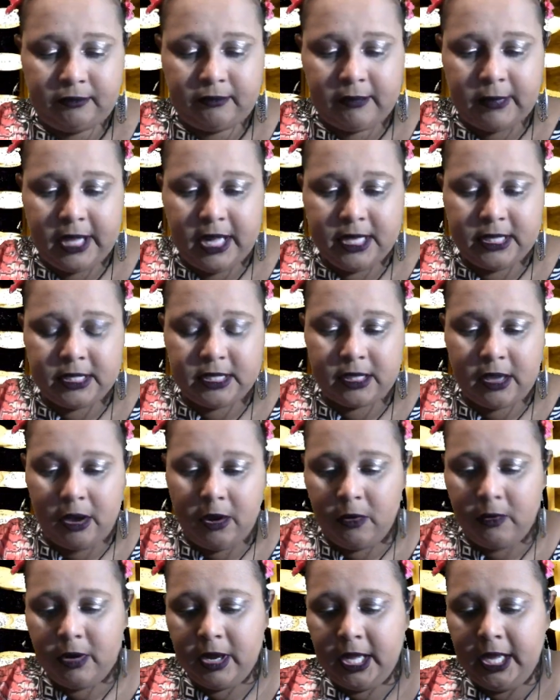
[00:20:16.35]

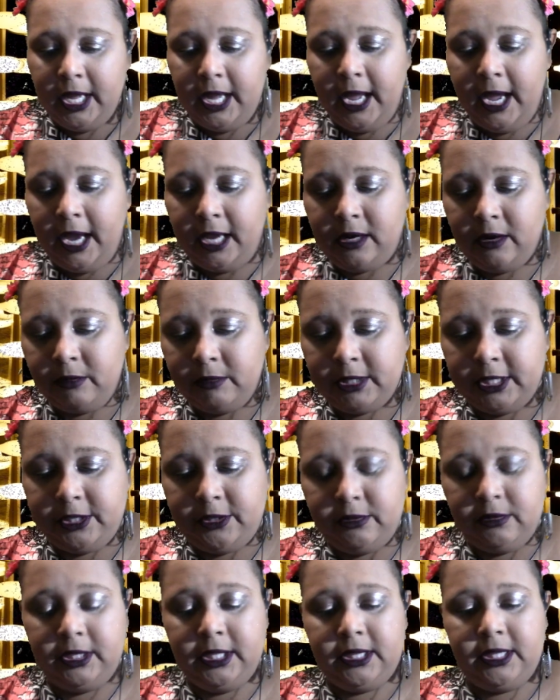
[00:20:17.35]
So I don't really
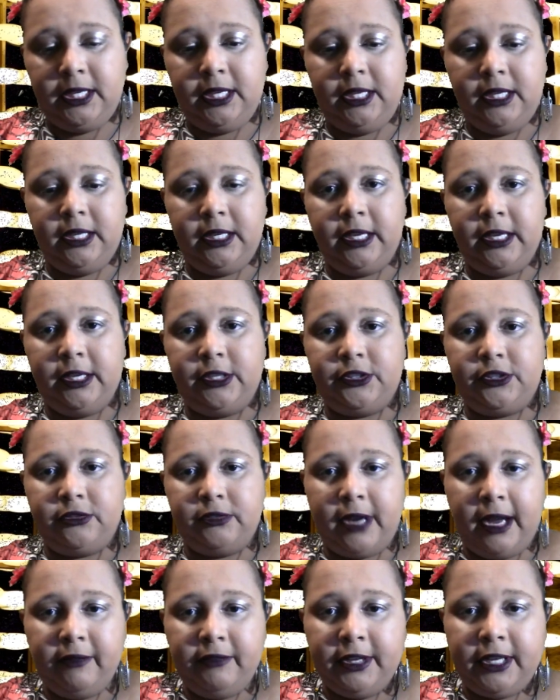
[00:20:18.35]
do anything
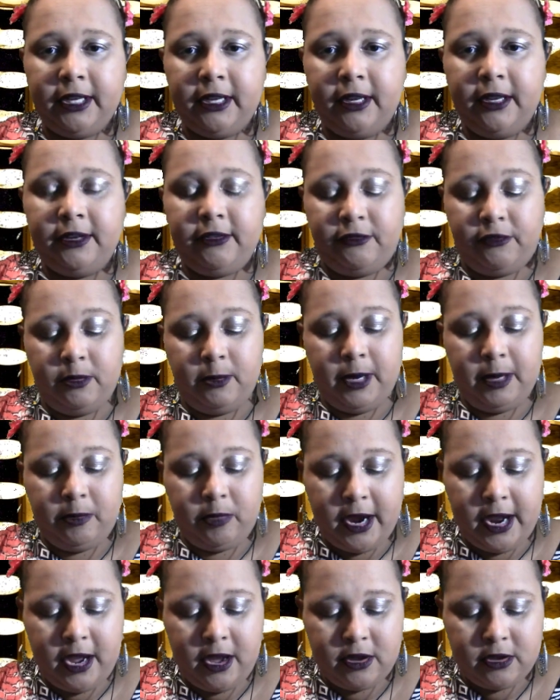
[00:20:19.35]
extravagant for my
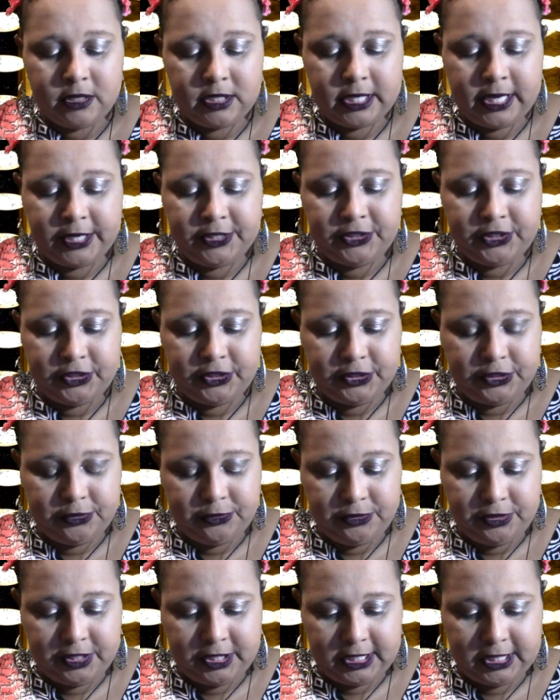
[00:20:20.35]
brows. I just
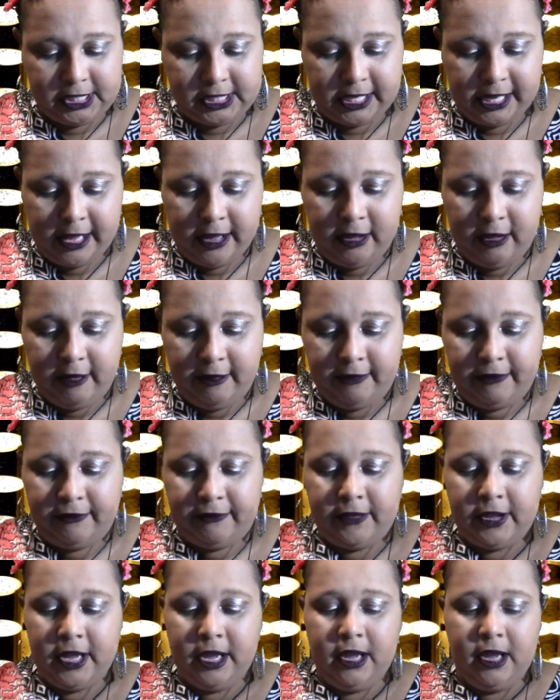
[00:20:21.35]
use this e.l.f.
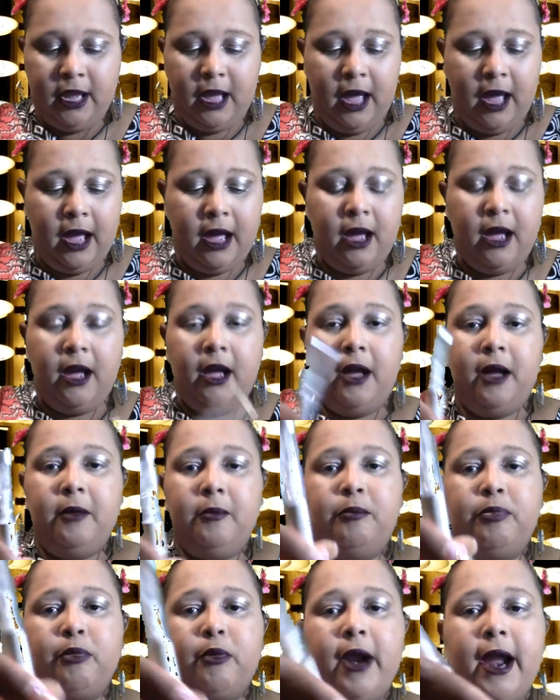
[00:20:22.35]

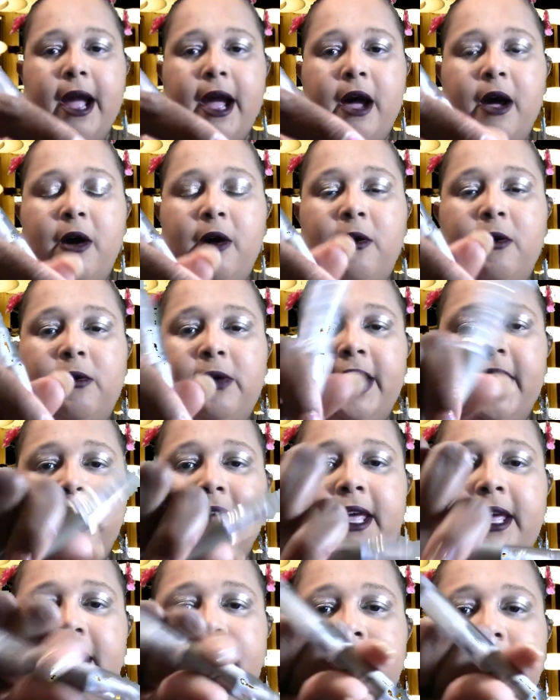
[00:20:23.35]
Brow
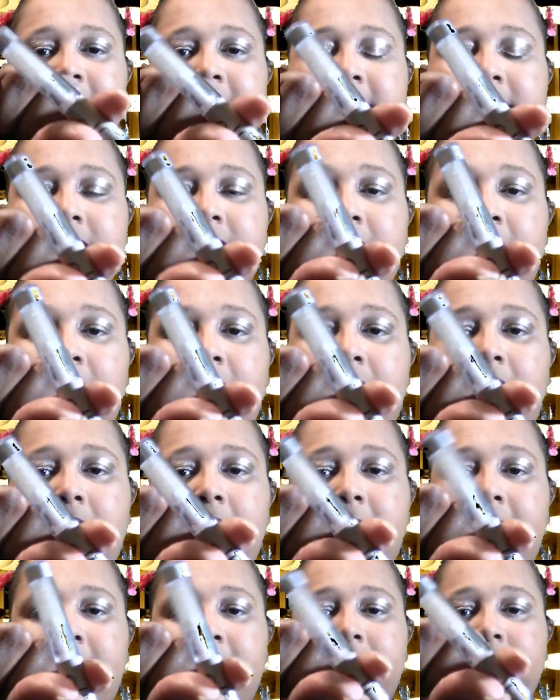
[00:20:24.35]
and
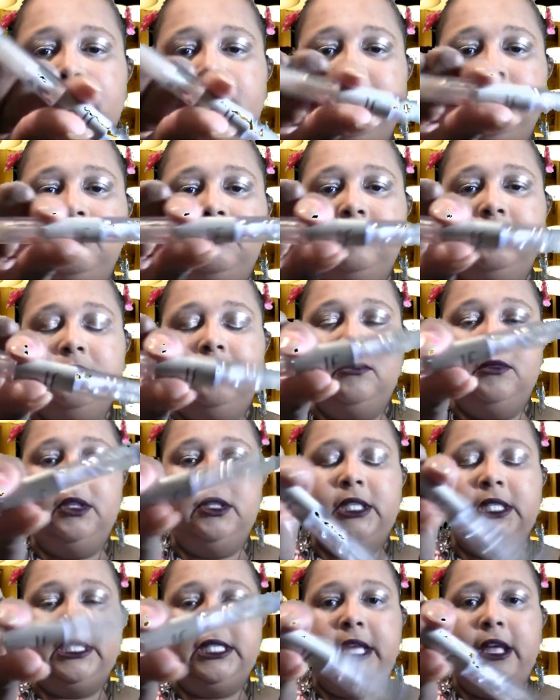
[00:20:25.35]

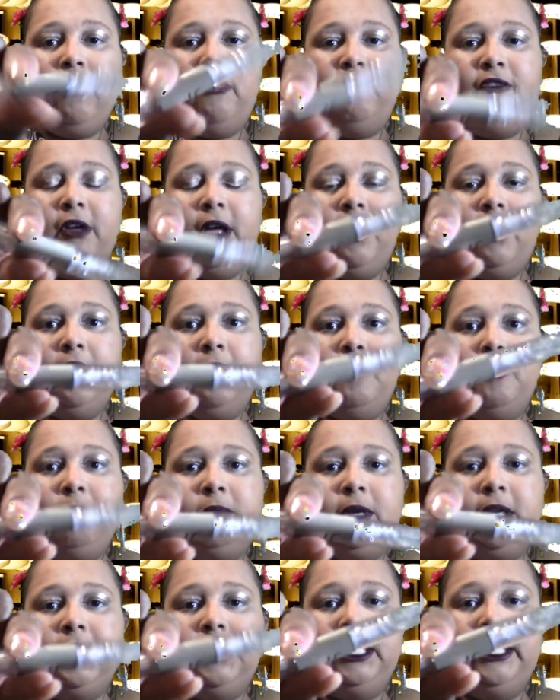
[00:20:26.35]
this e.l.f.
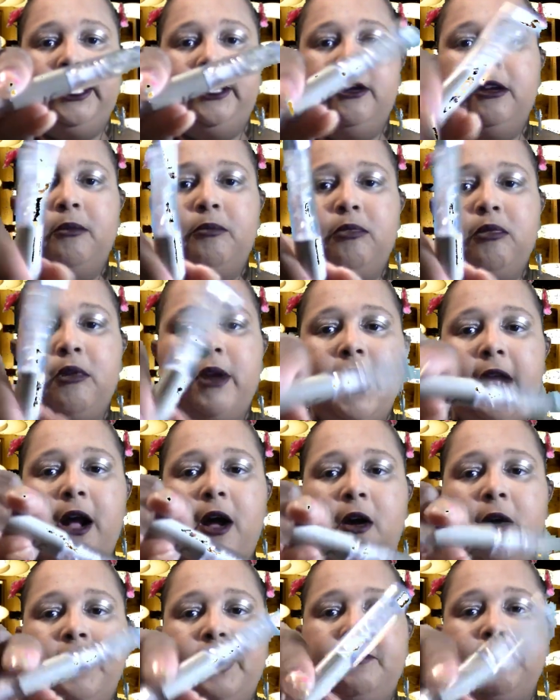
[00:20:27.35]
Clear
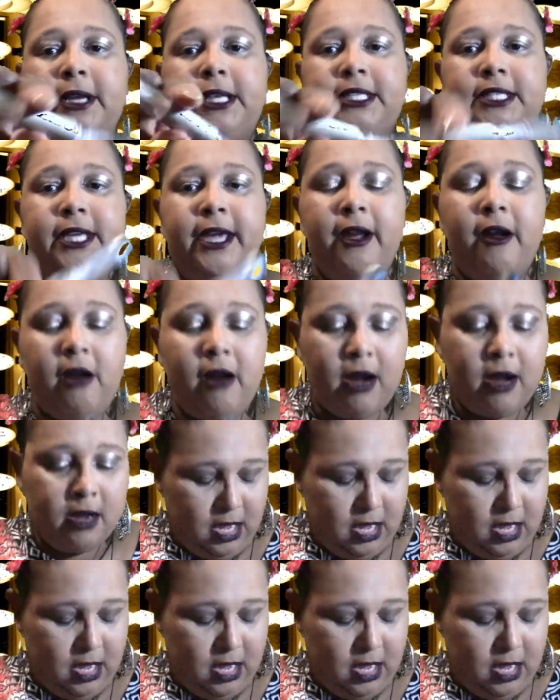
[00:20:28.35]
Brow and Mascara.